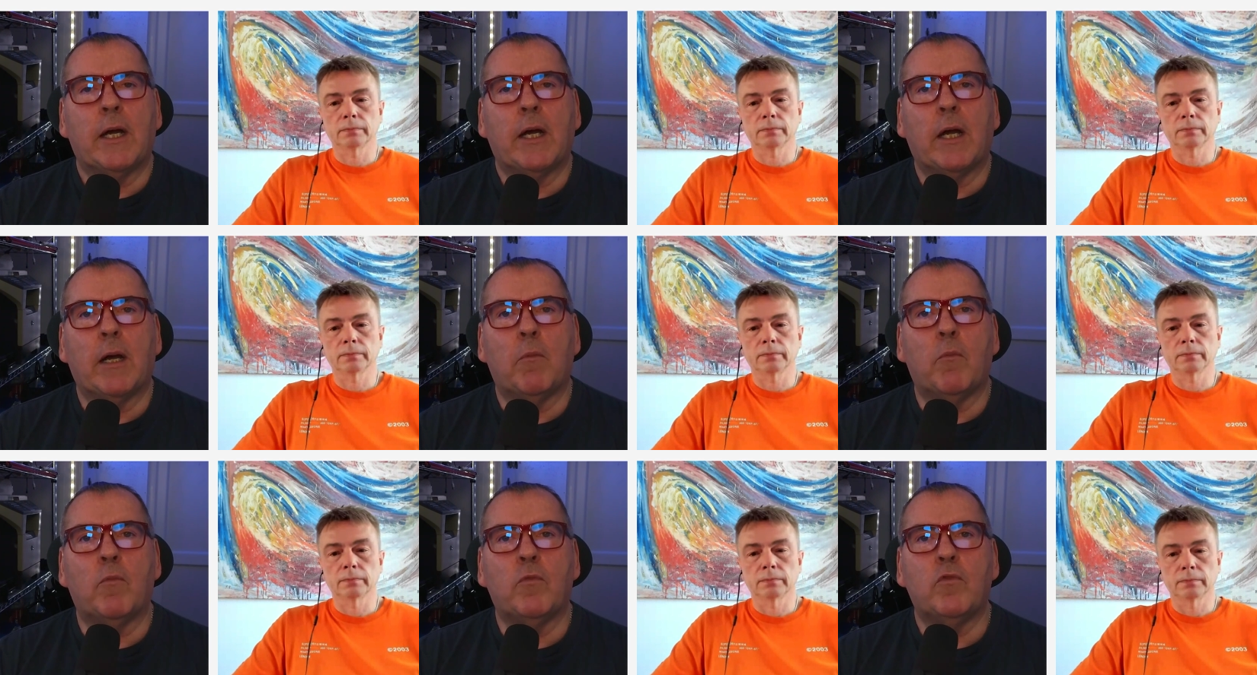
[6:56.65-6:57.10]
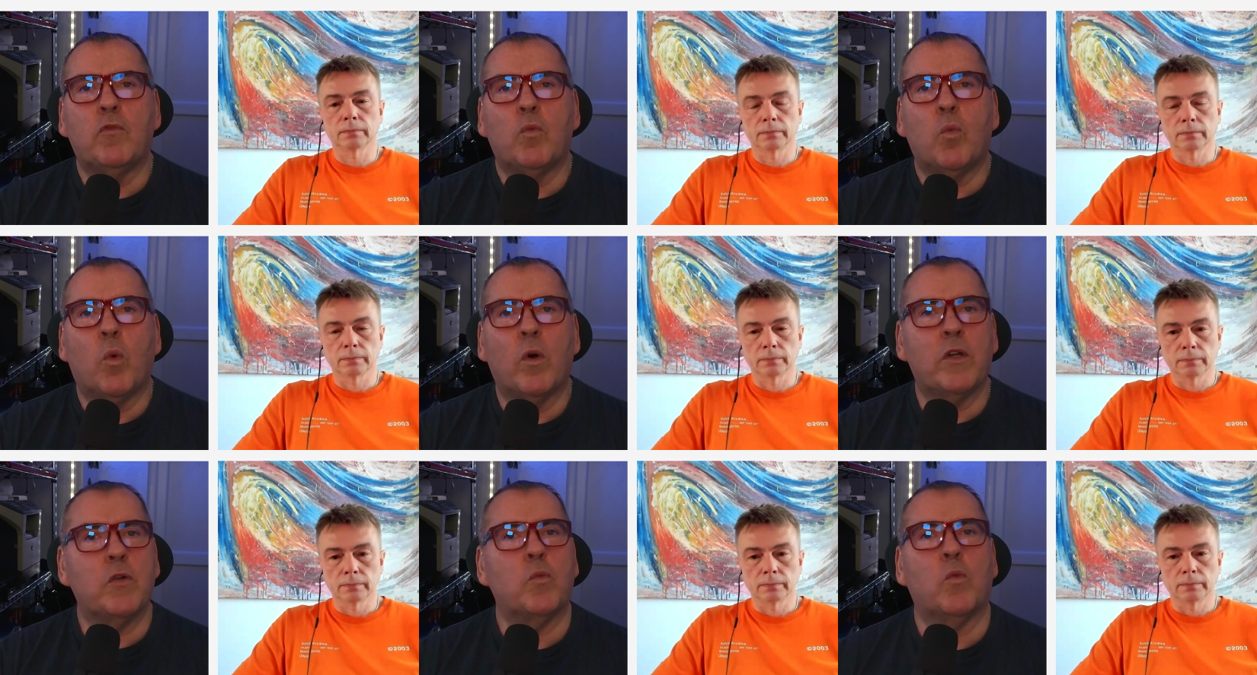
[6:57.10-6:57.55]
Speaker 1: Um,
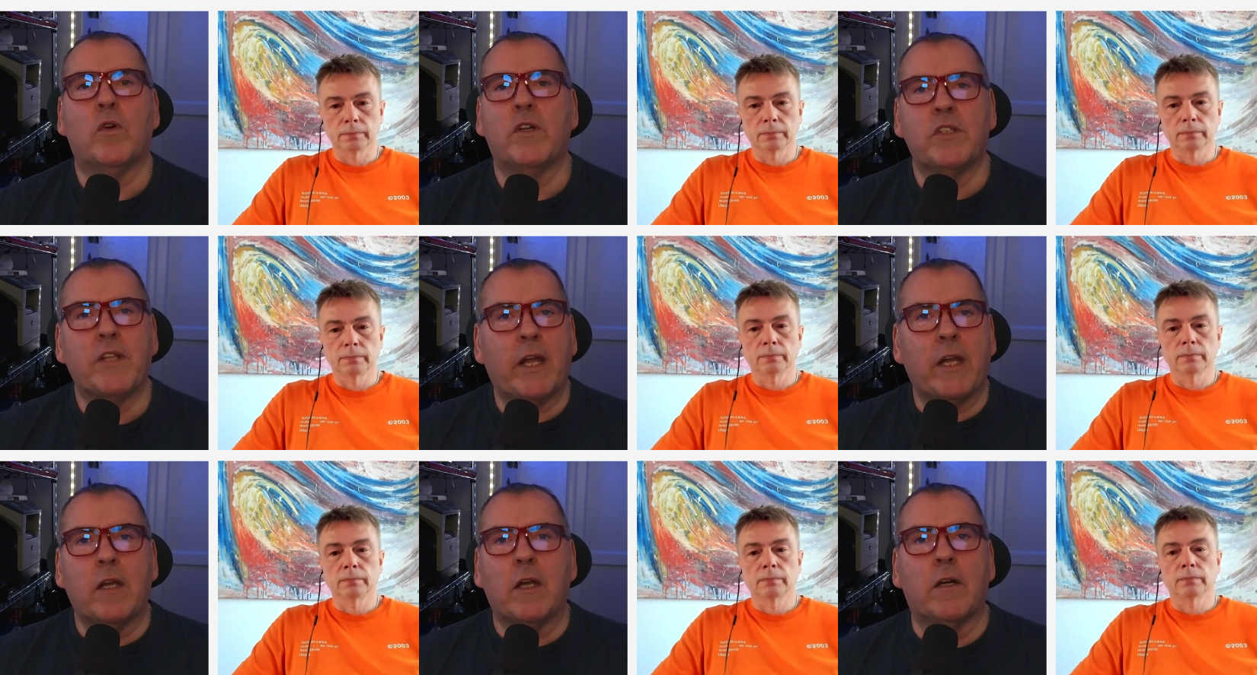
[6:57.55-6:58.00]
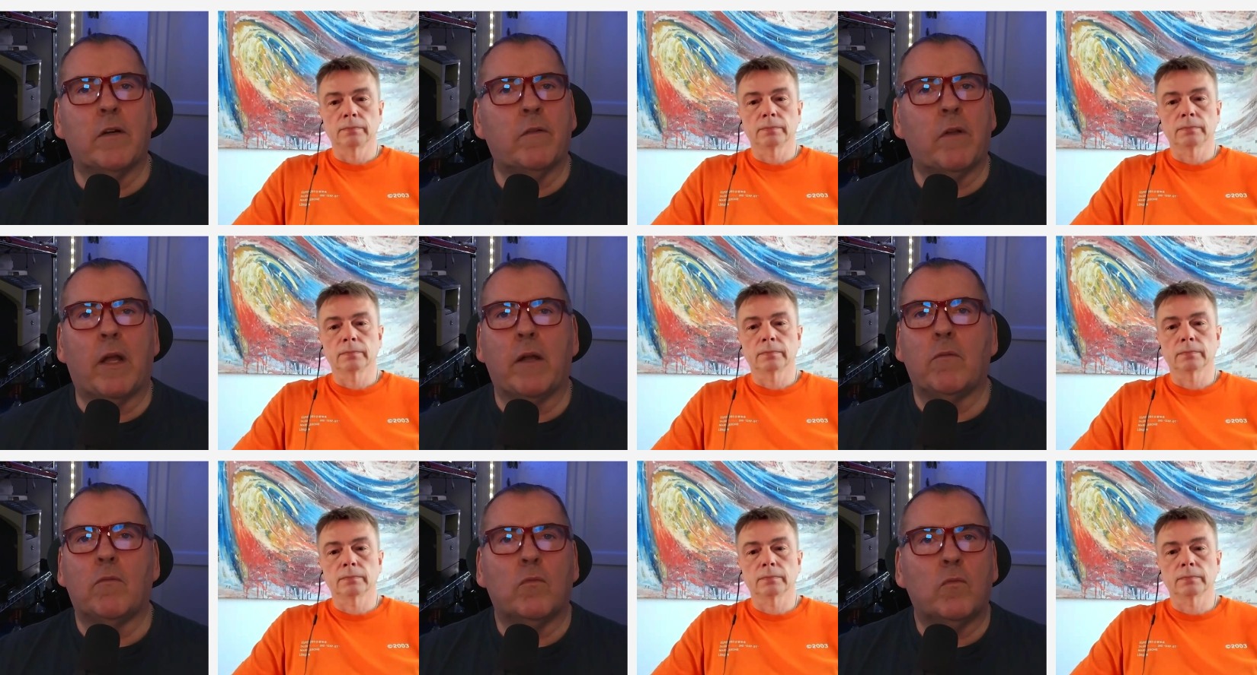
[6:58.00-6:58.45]
what what is that kind
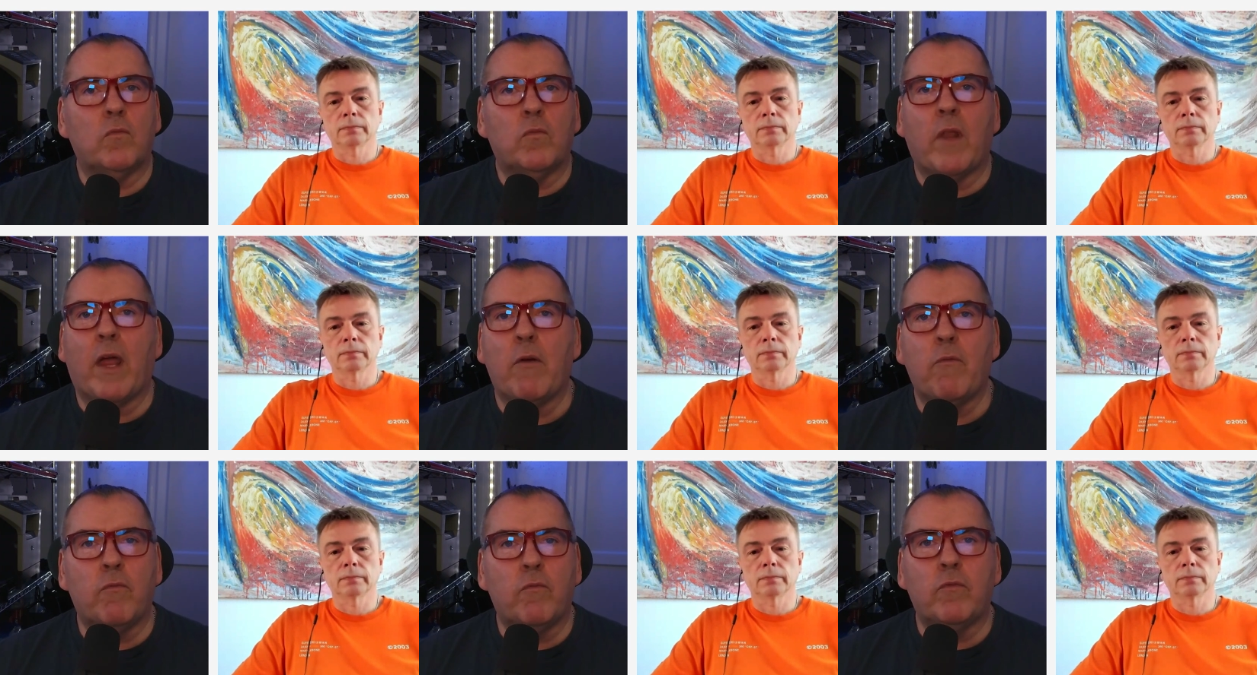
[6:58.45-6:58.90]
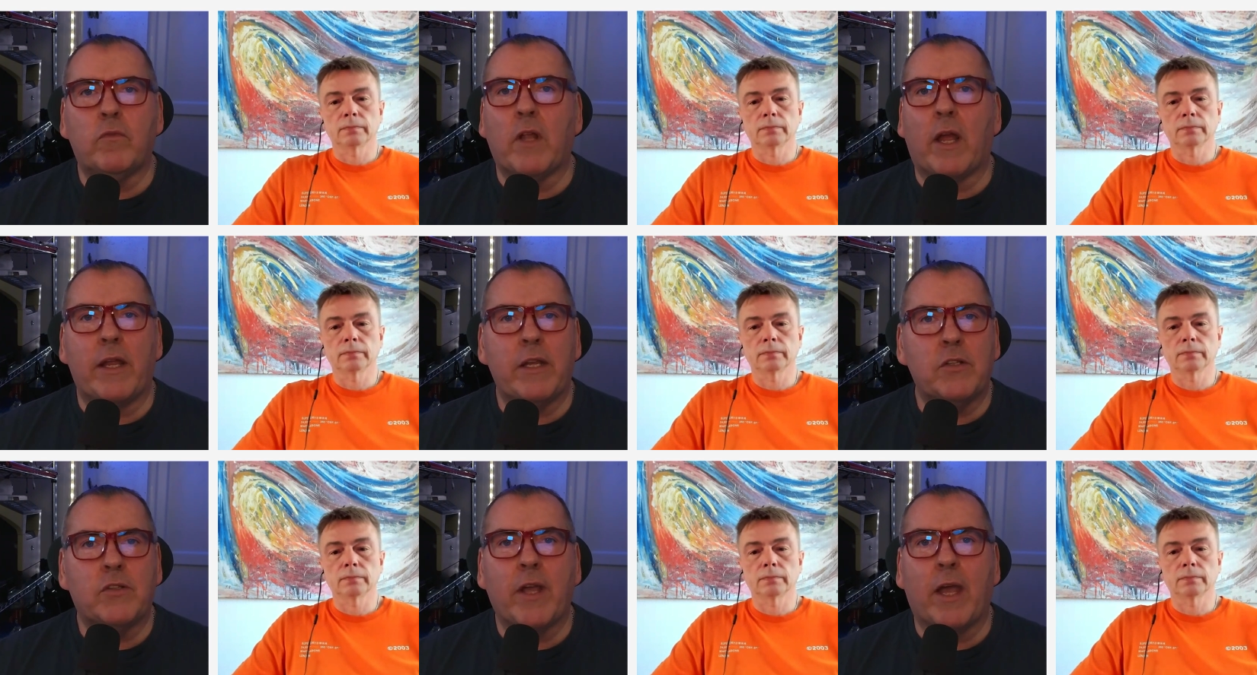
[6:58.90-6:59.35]
of like that
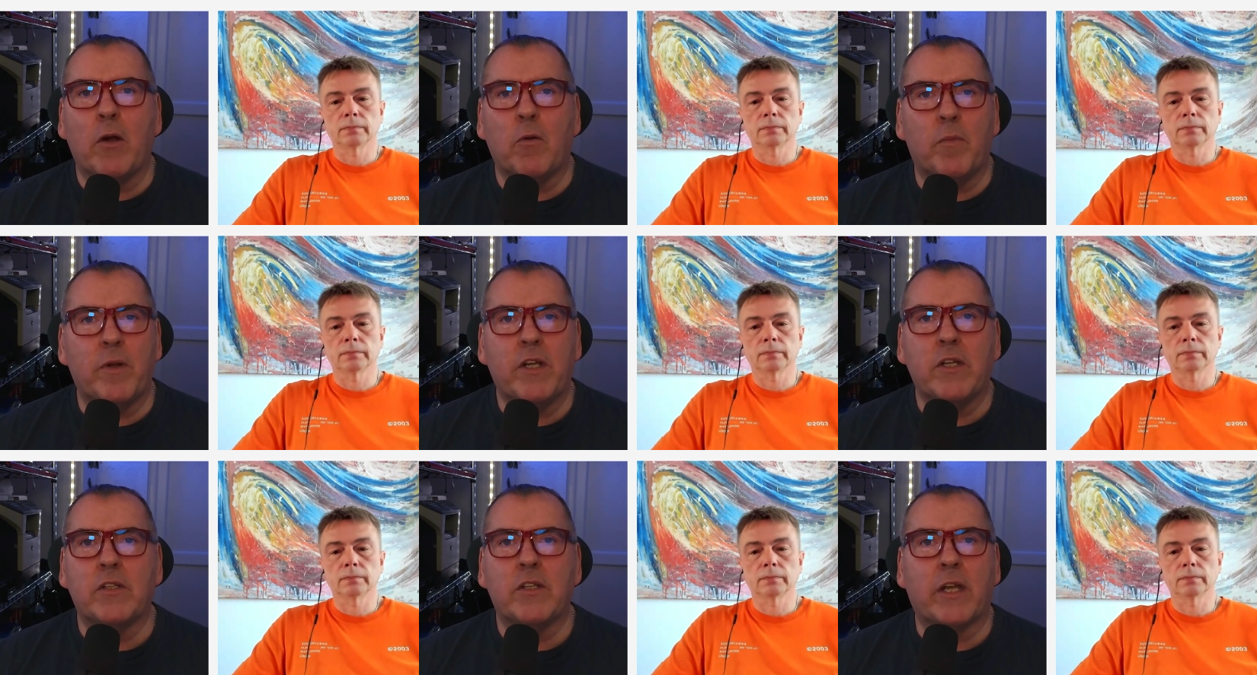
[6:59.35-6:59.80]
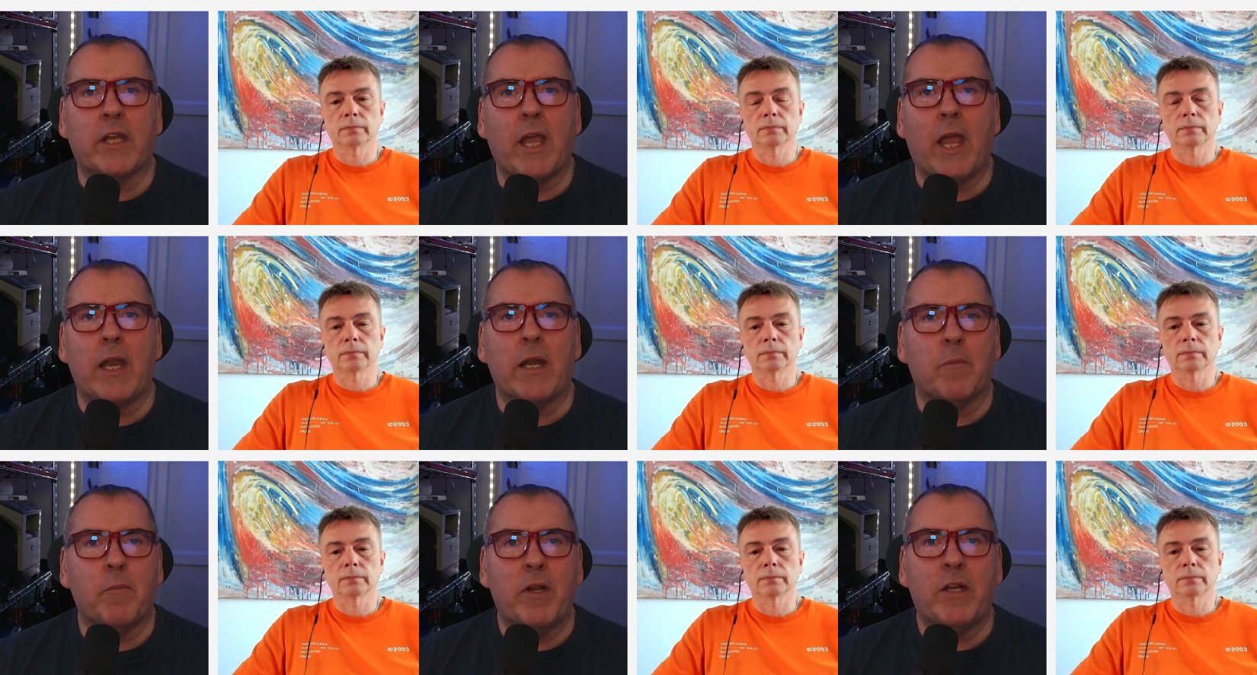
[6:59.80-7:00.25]
that entail? Because
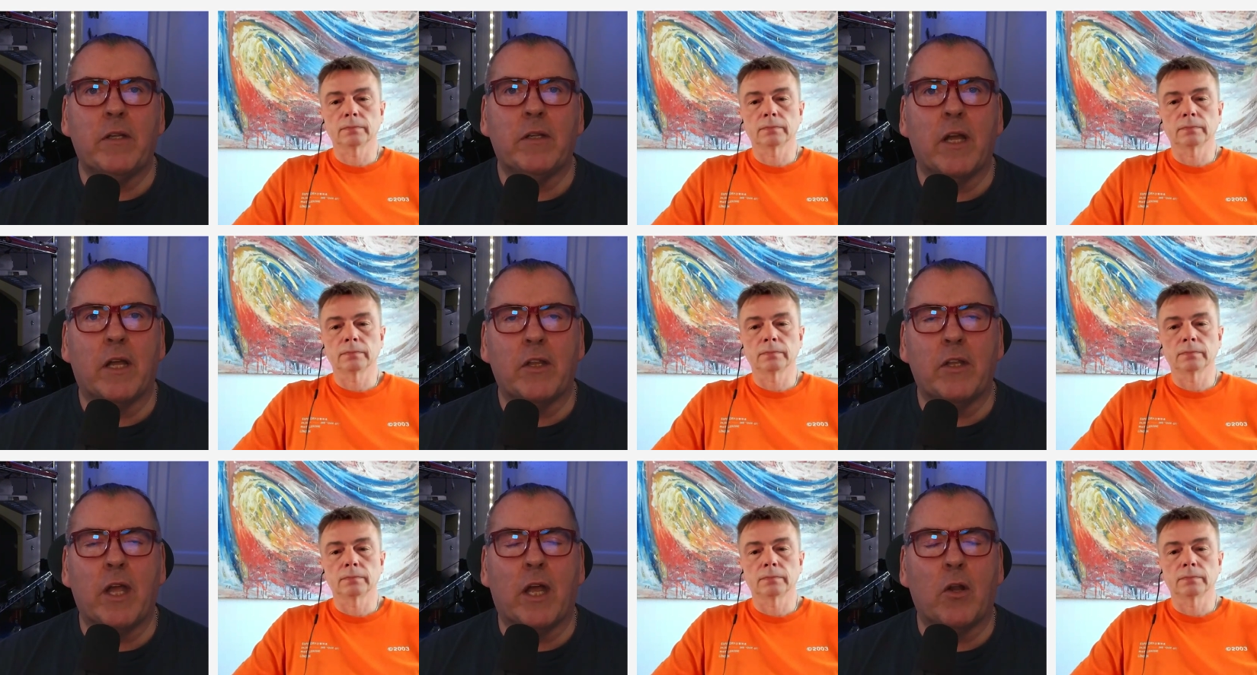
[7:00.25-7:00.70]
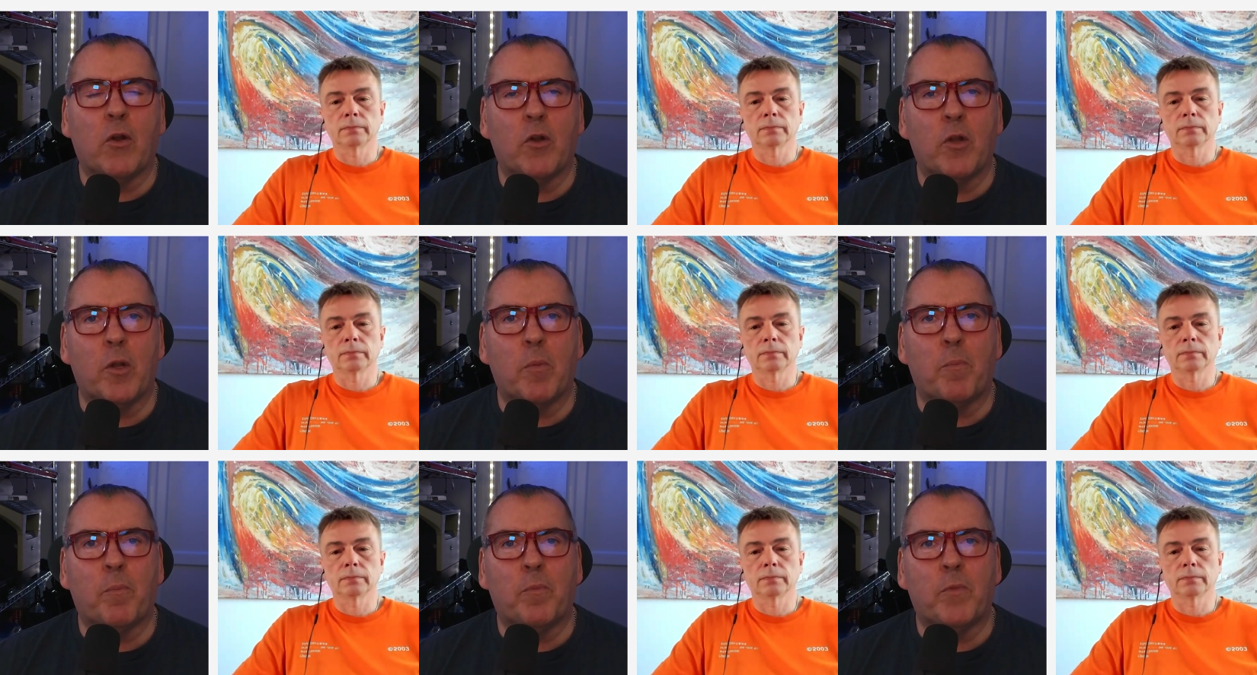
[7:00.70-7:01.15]
again, I mean, a, a
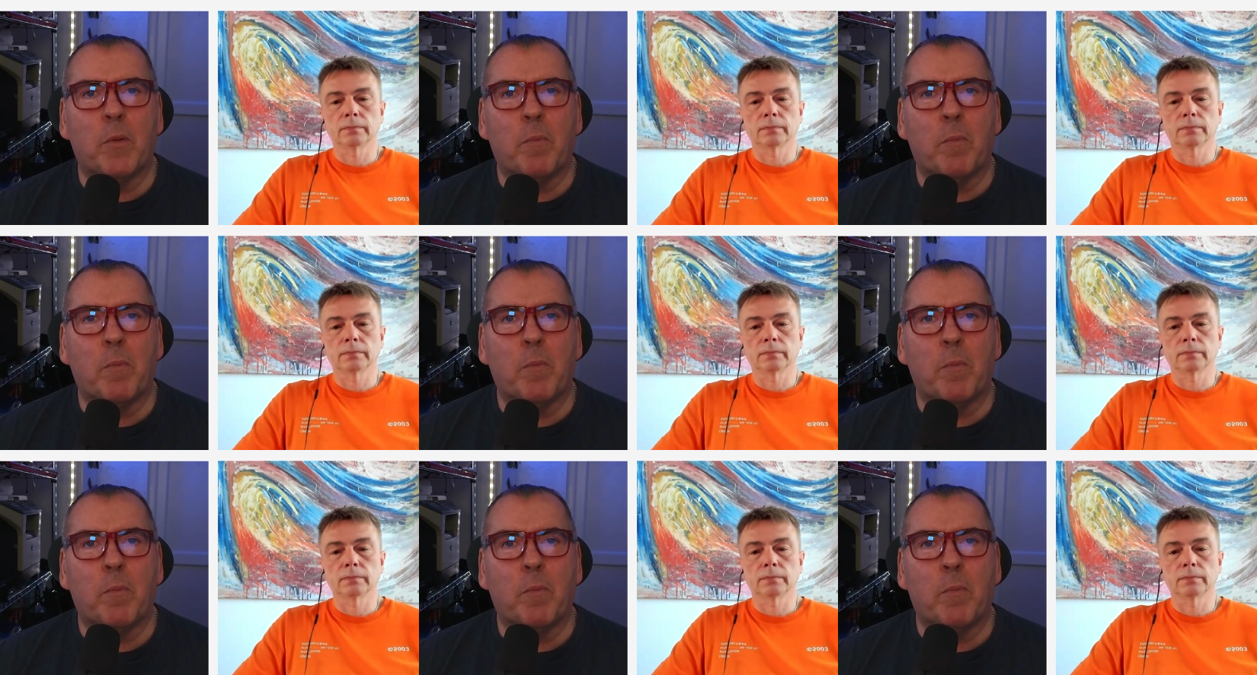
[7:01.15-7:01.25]
lot of the,